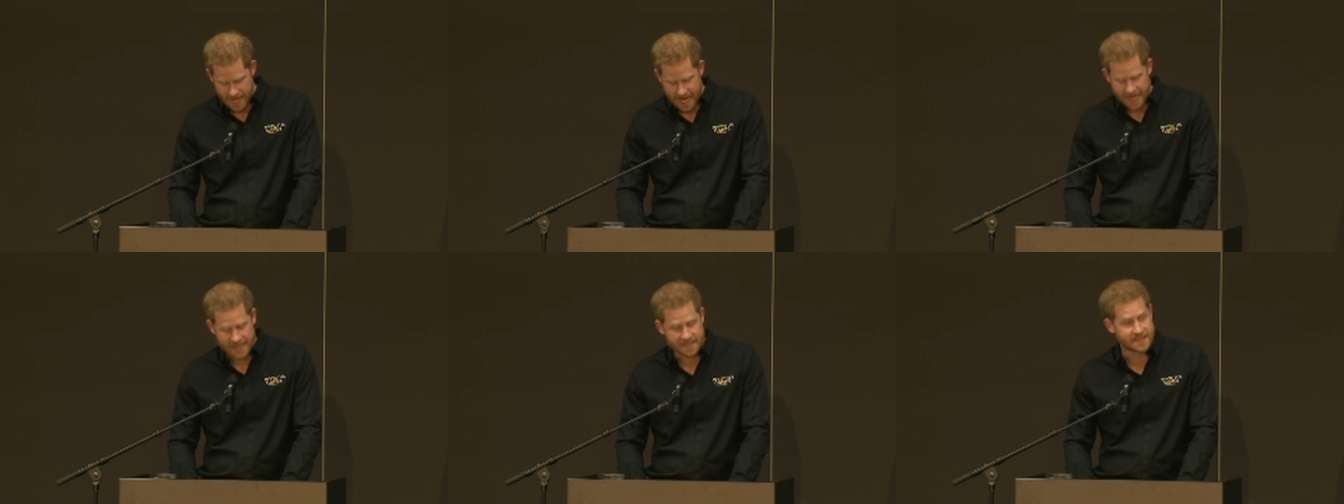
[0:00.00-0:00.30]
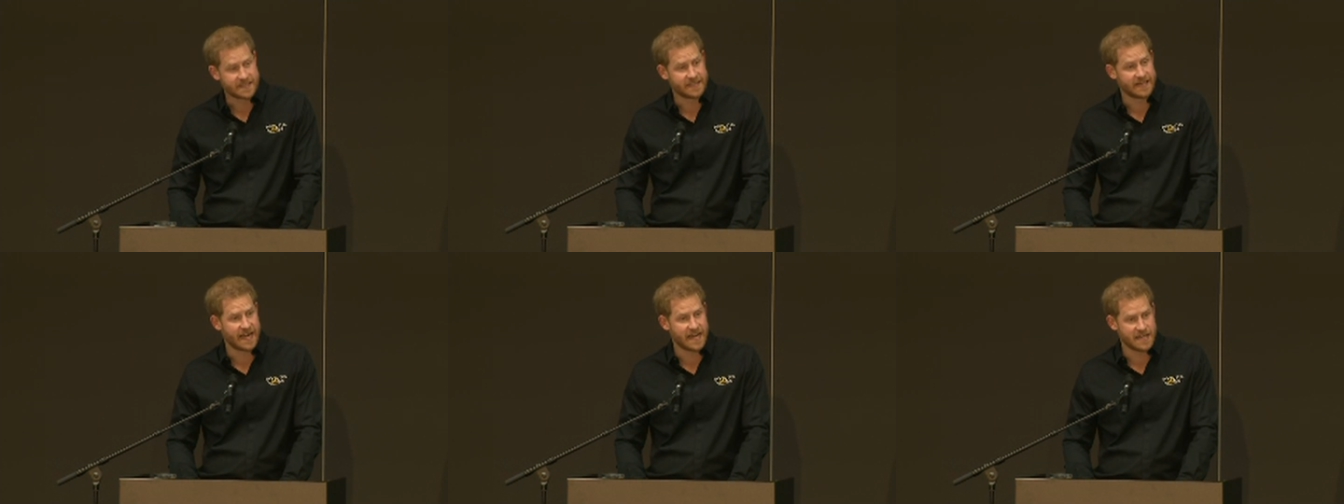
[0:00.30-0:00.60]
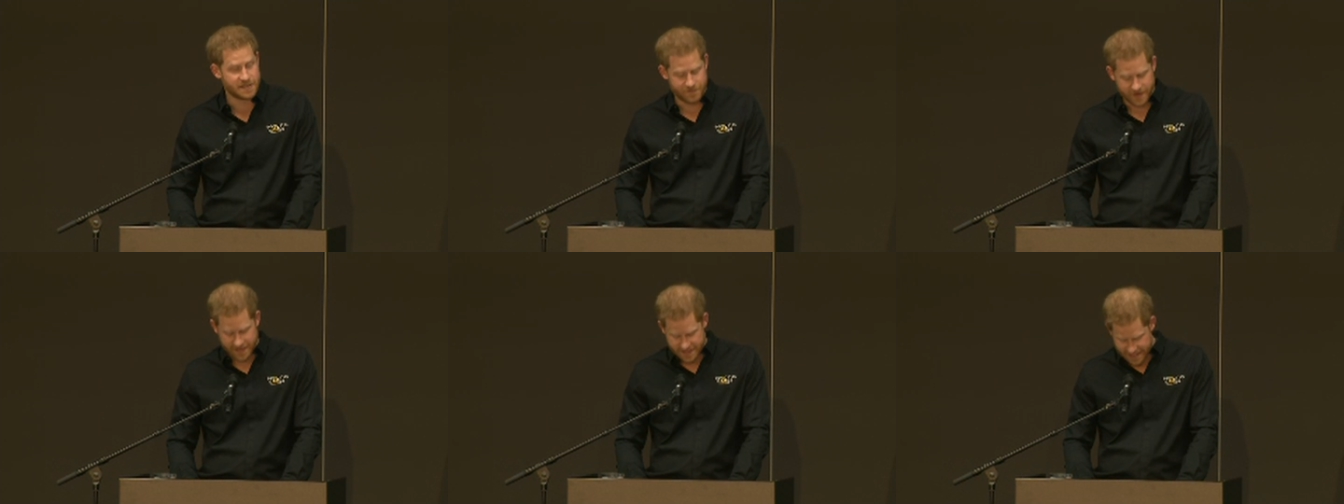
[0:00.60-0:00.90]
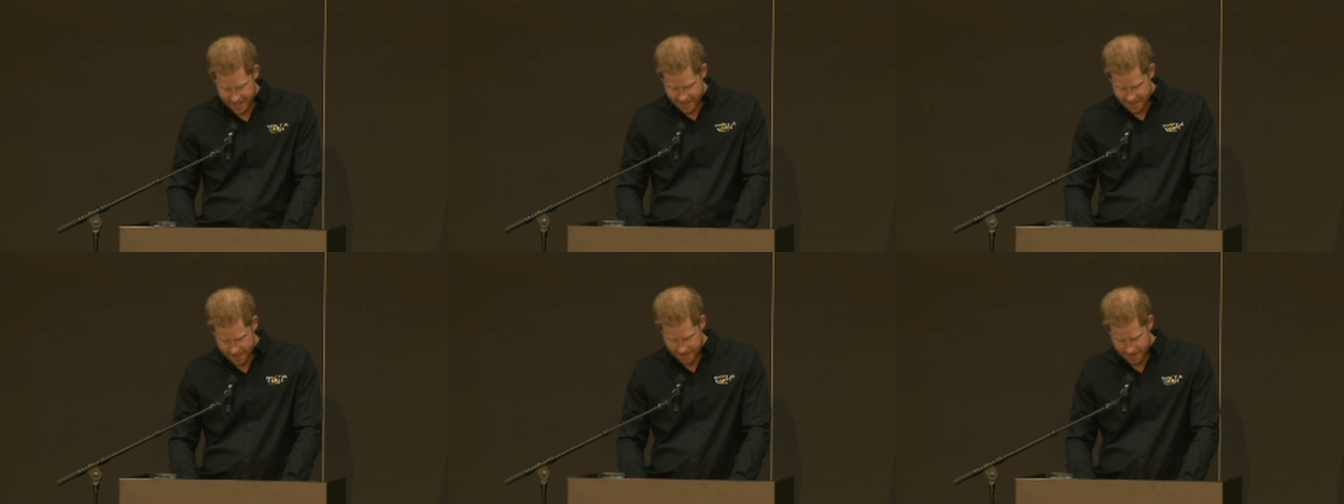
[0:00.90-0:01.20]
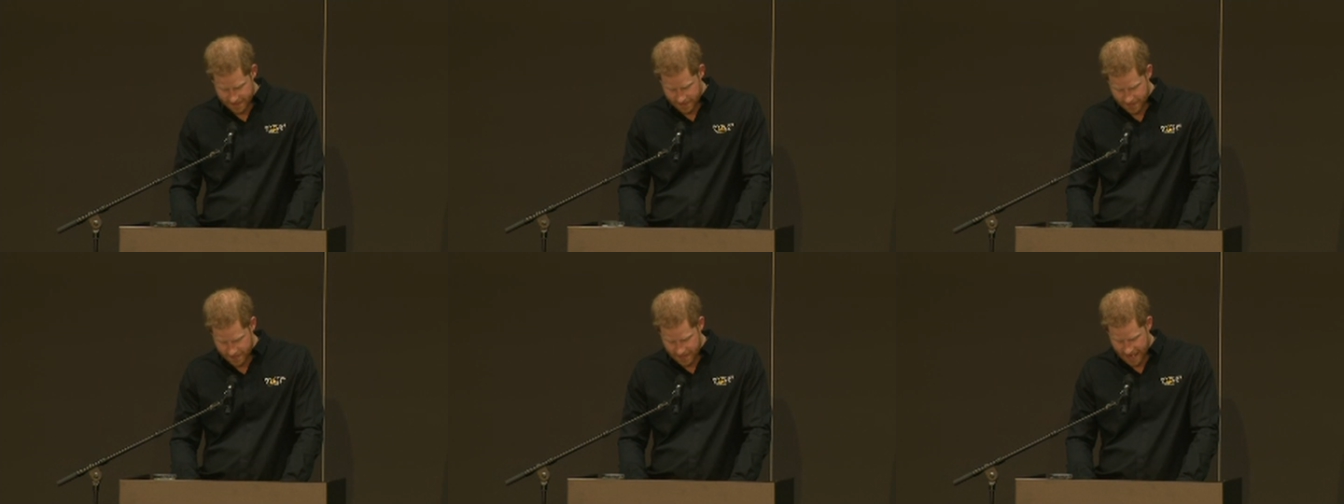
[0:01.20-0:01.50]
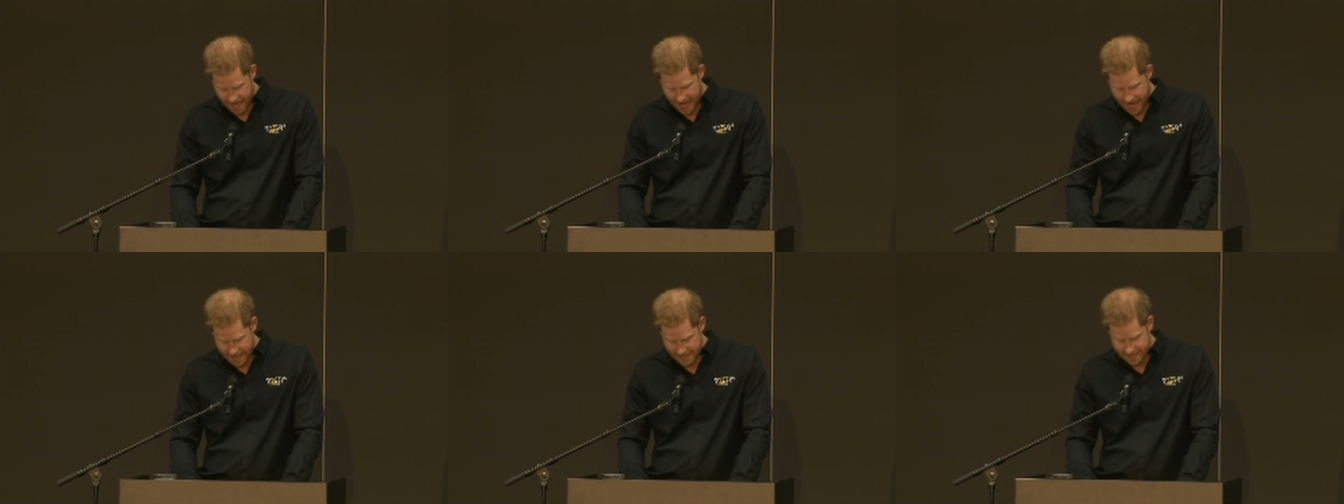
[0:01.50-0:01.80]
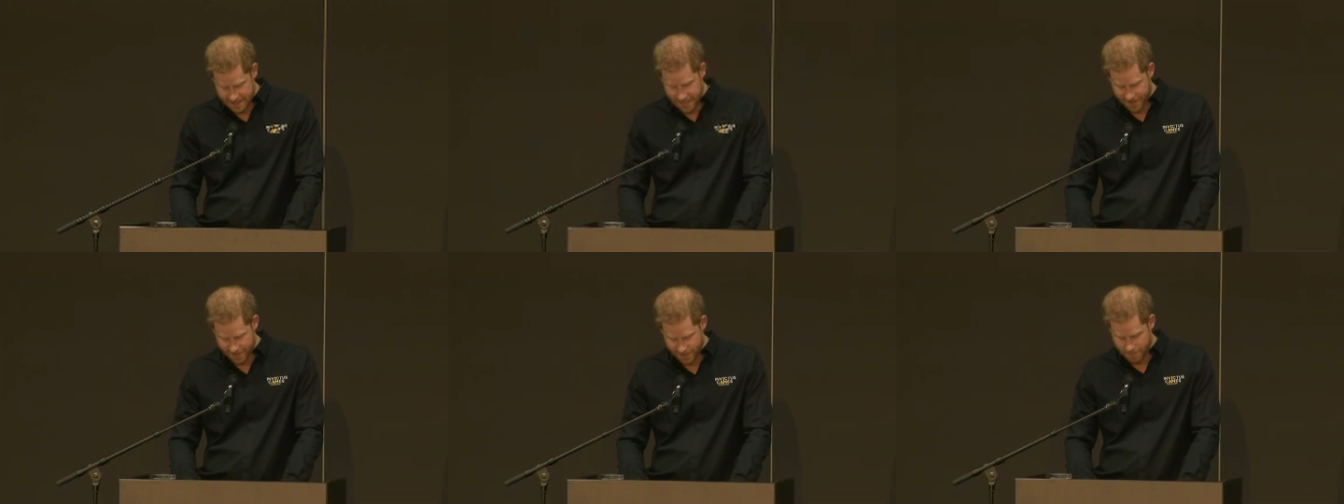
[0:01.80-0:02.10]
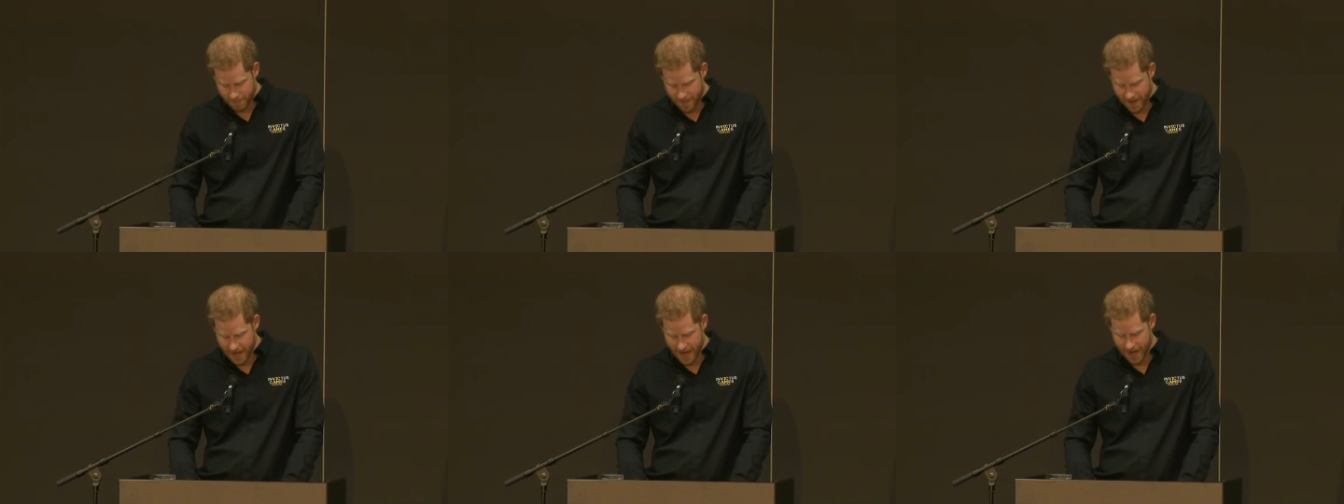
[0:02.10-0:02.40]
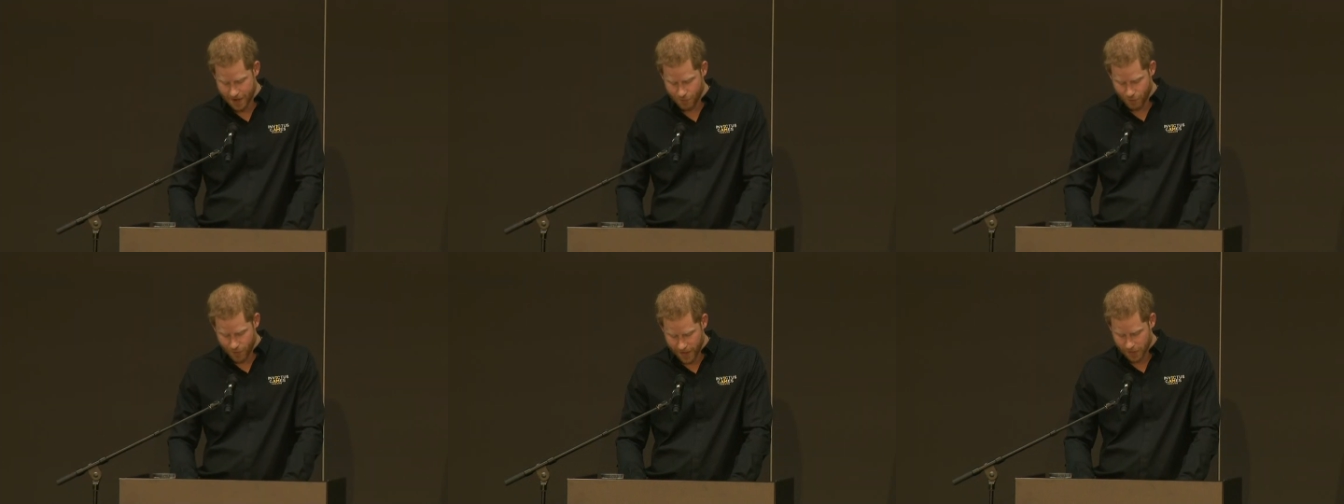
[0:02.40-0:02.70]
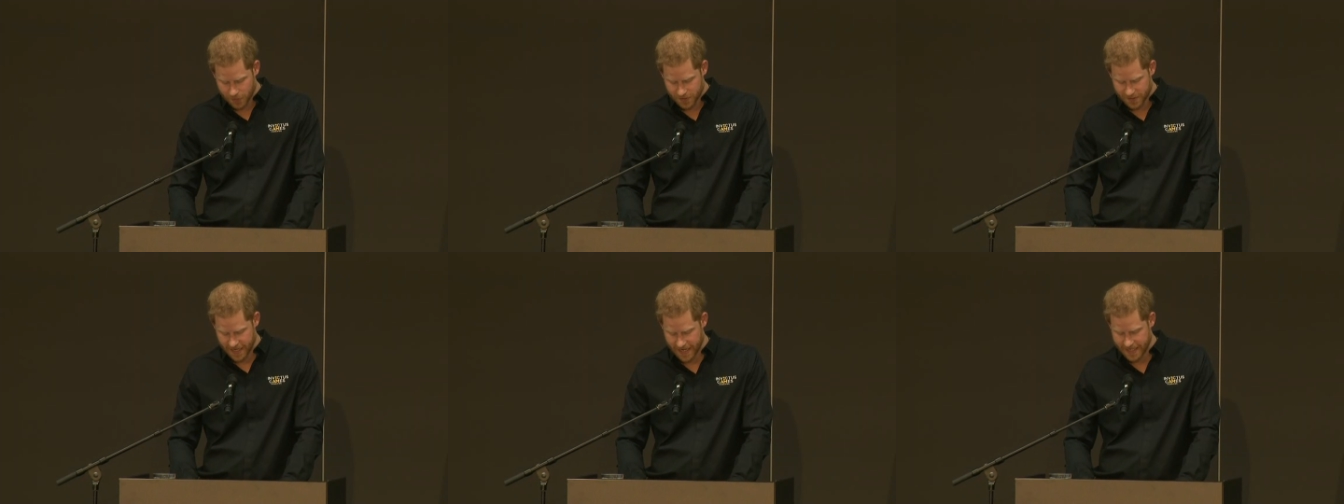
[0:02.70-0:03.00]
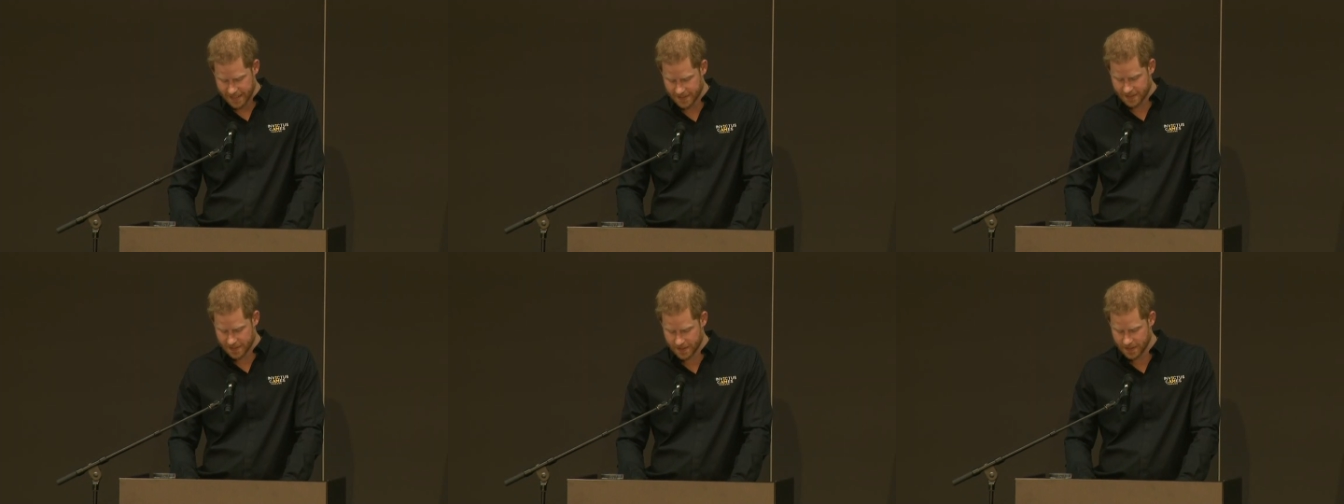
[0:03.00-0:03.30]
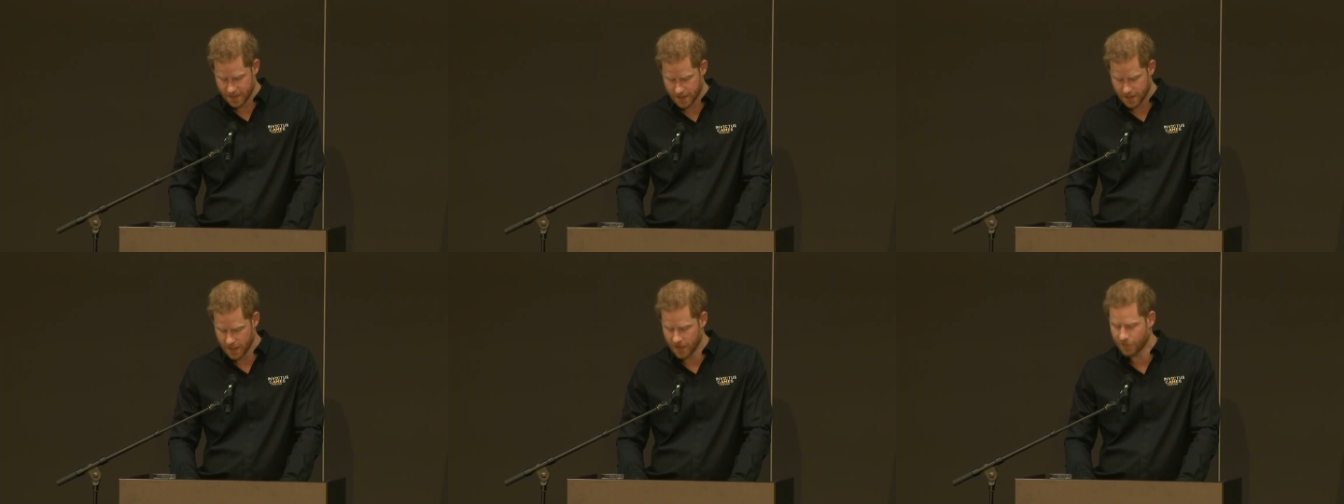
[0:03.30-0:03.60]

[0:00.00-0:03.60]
and today's visit has given me a real taste